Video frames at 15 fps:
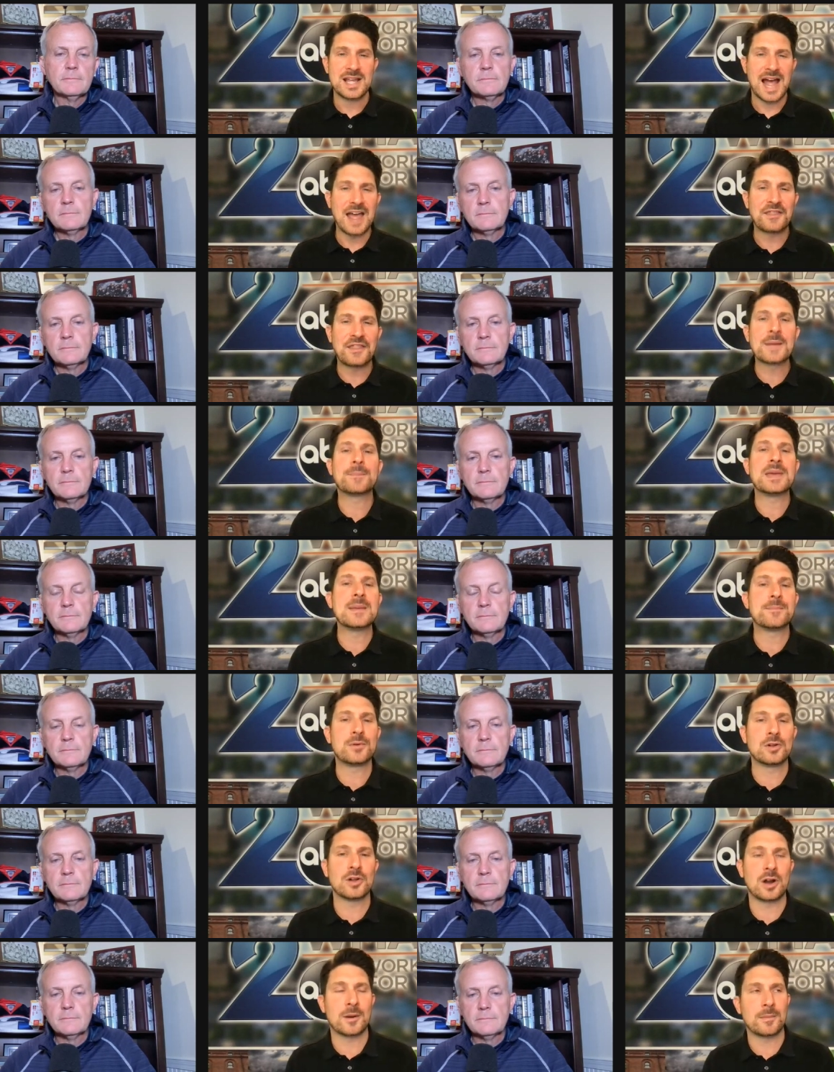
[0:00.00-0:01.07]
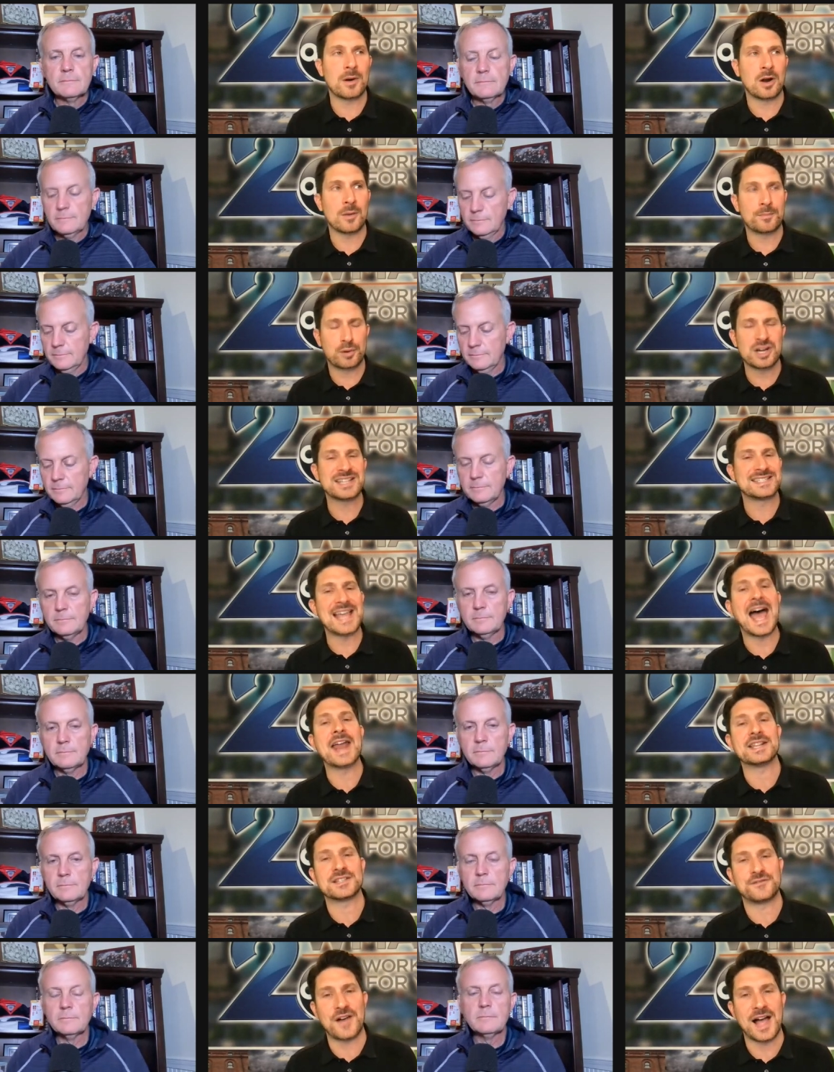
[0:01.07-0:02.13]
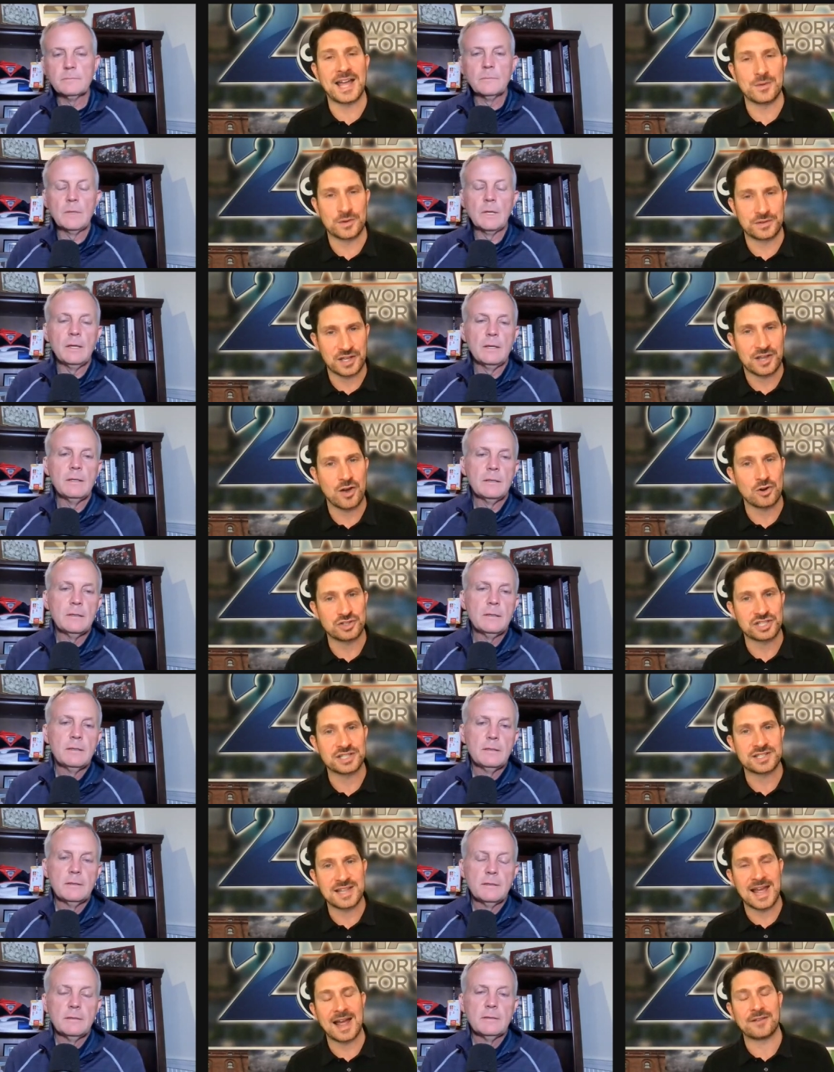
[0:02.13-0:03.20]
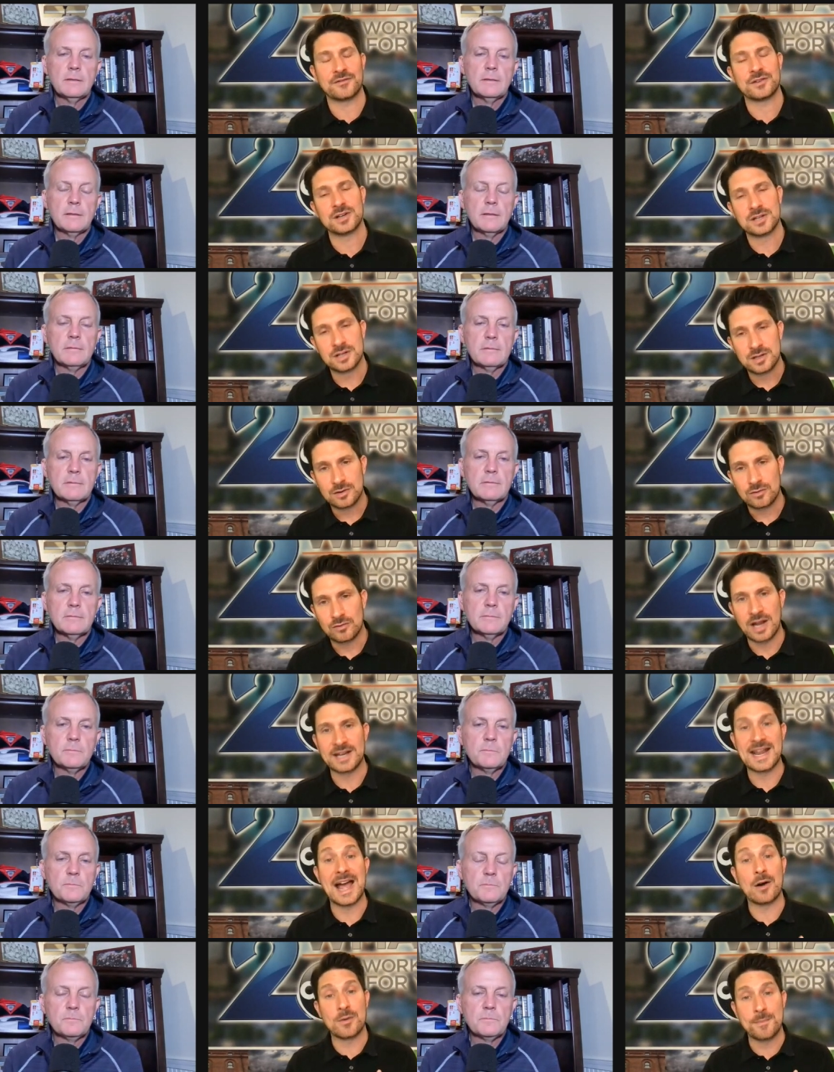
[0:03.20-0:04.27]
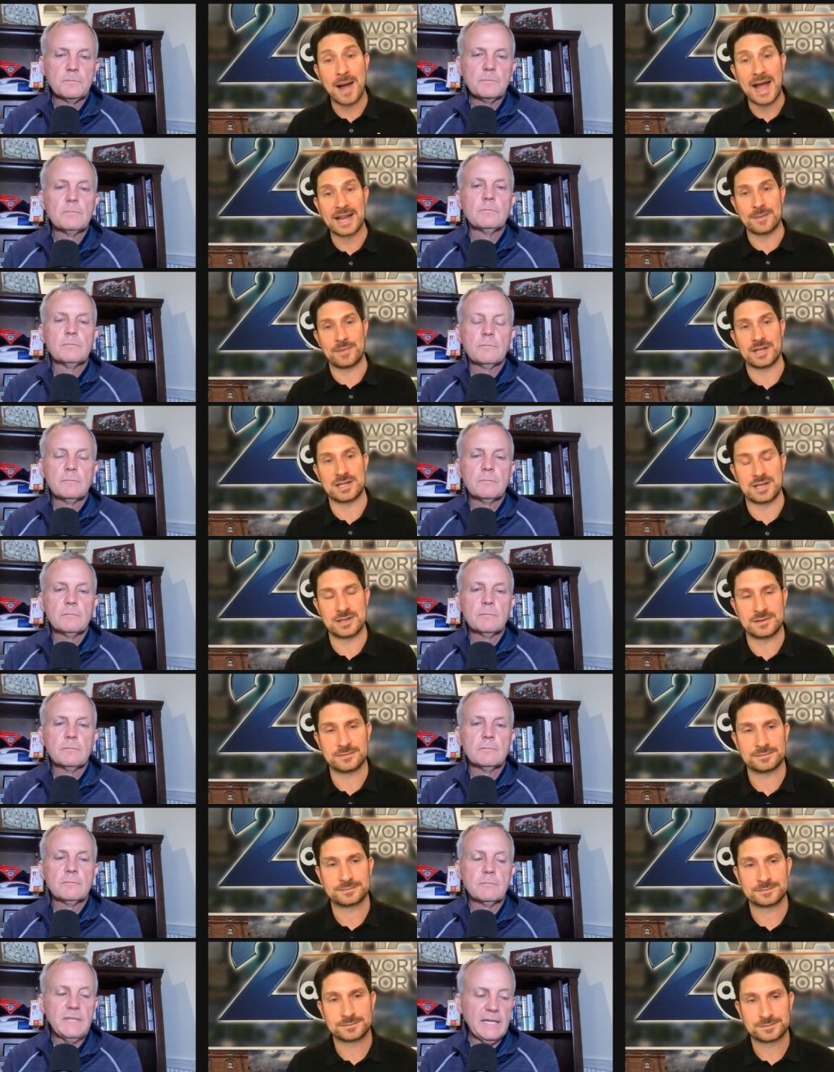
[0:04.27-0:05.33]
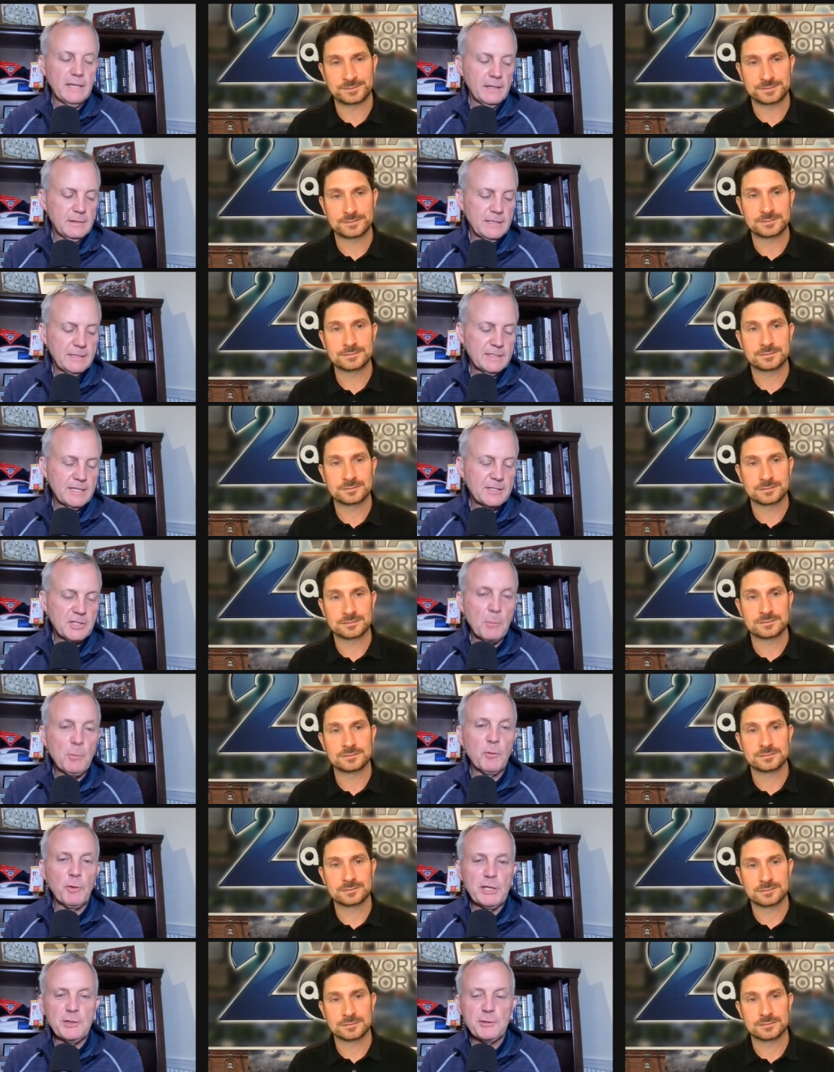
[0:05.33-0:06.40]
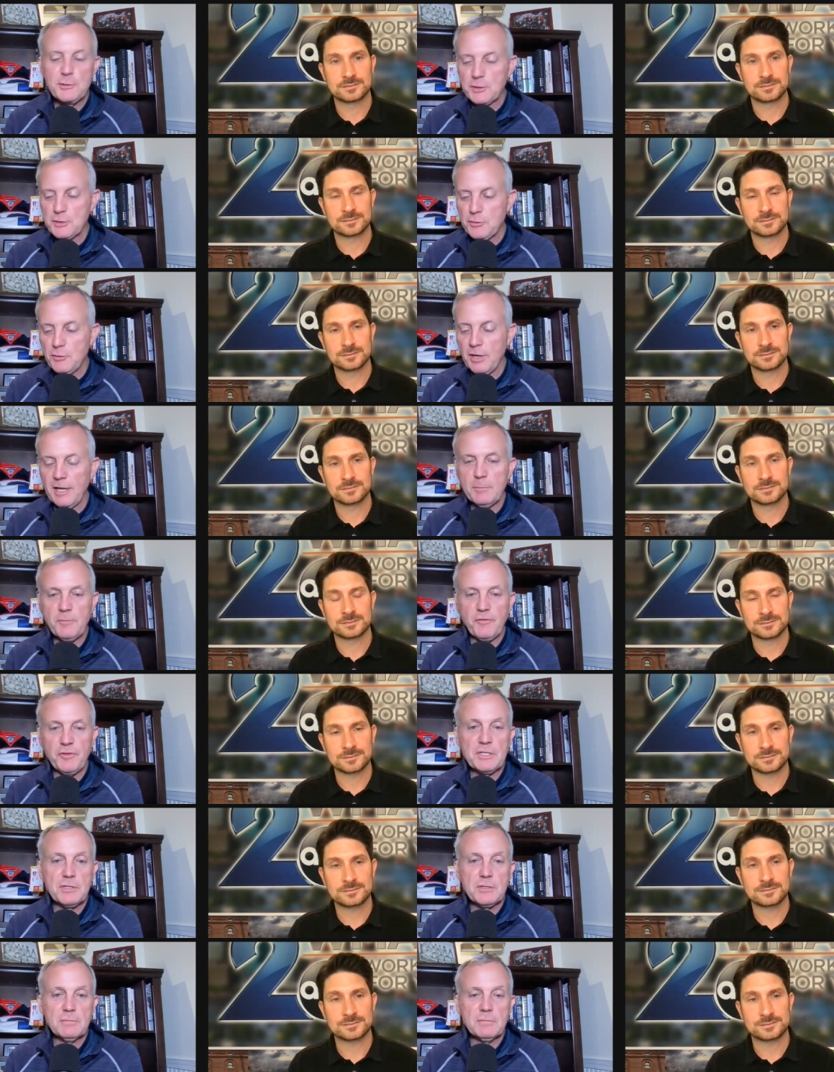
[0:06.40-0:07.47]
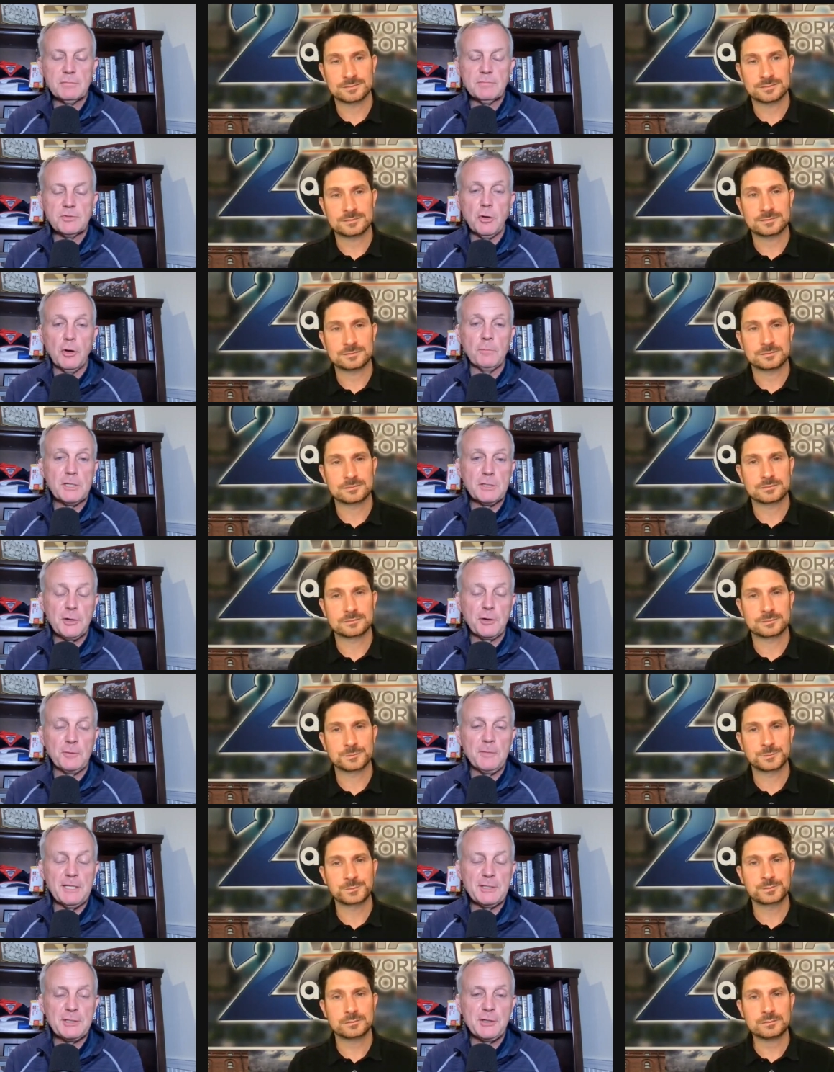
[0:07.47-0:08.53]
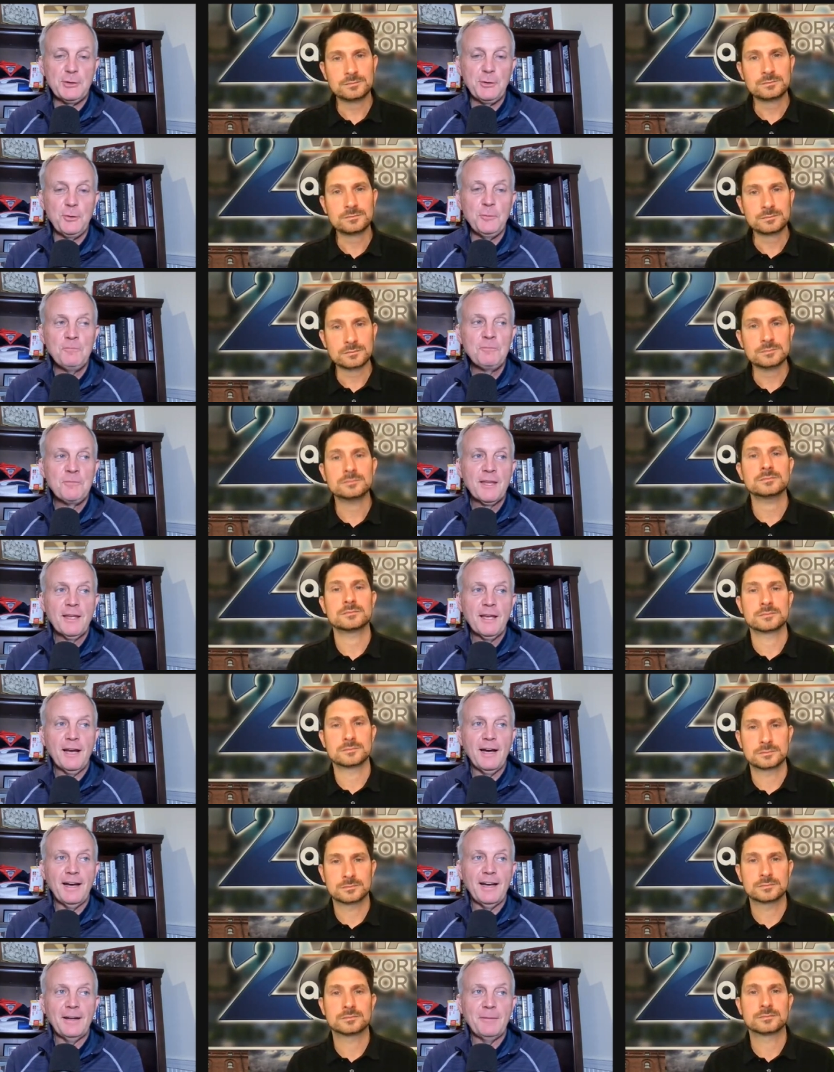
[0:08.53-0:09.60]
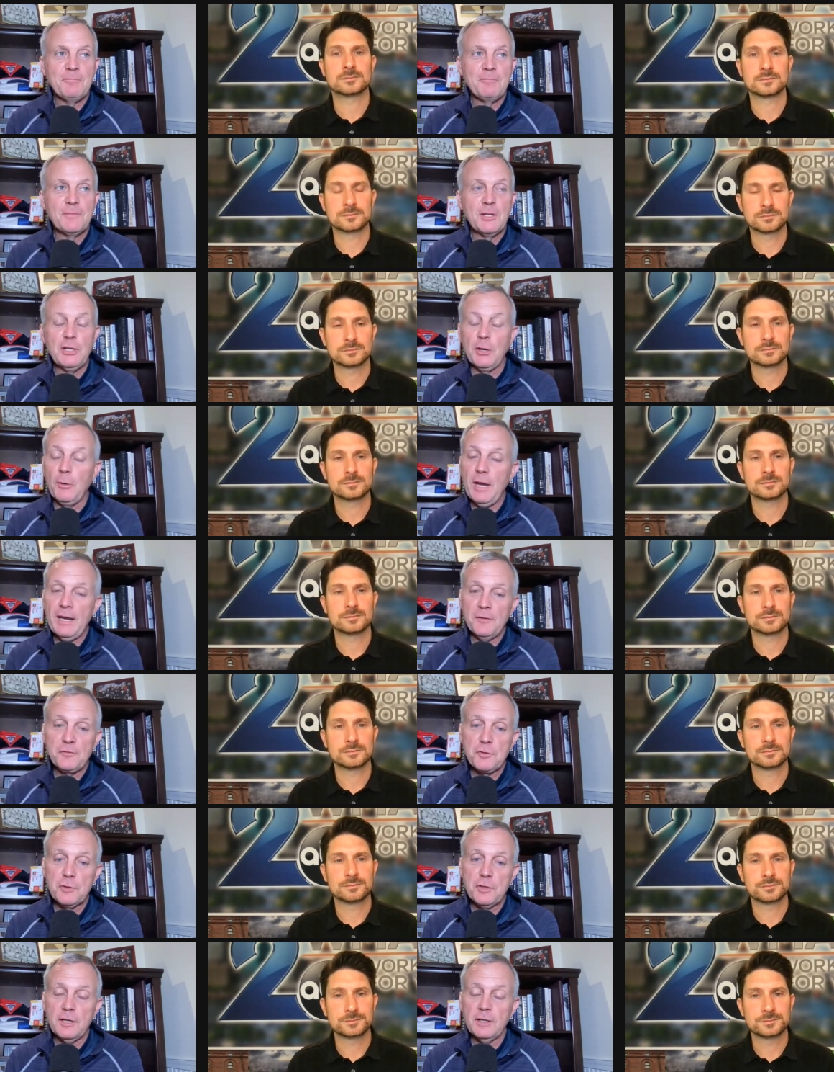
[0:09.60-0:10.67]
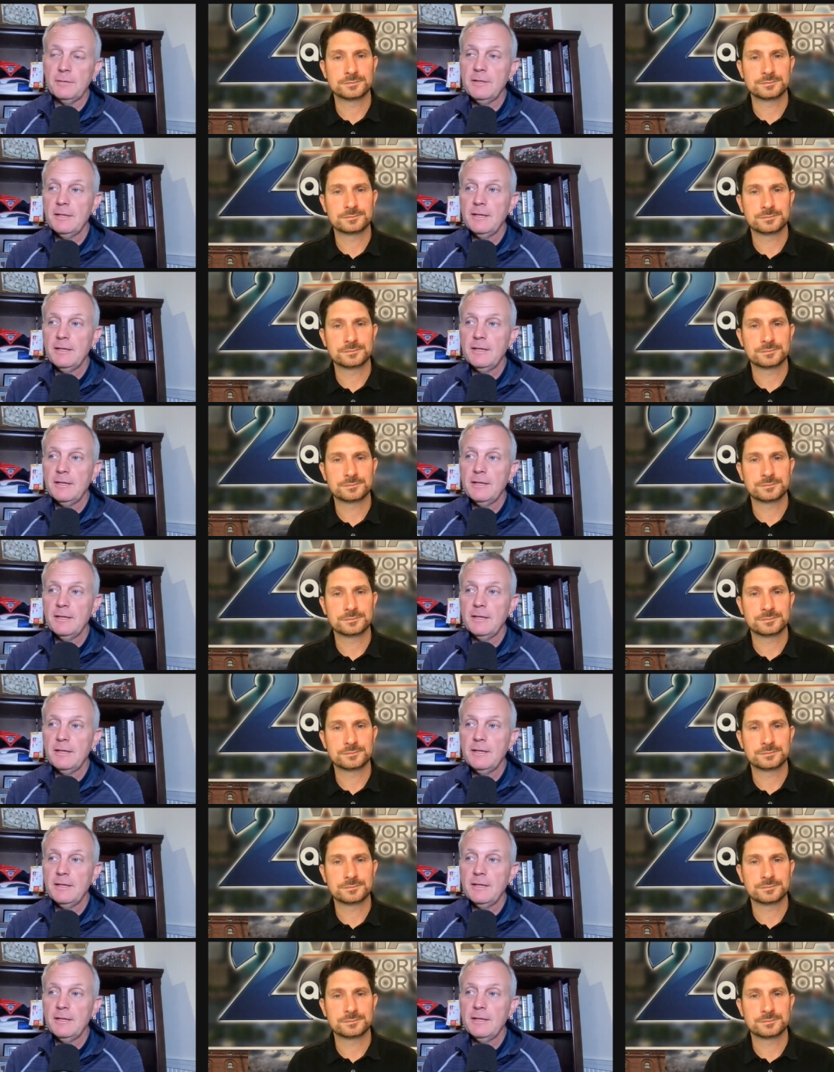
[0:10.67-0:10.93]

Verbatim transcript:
Speaker 1: I think people are are pretty satisfied with the coaching staff right now, in my opinion.
Speaker 2: Yeah, as, as some of what you described fits Sean McDermott too. Um, you know, after the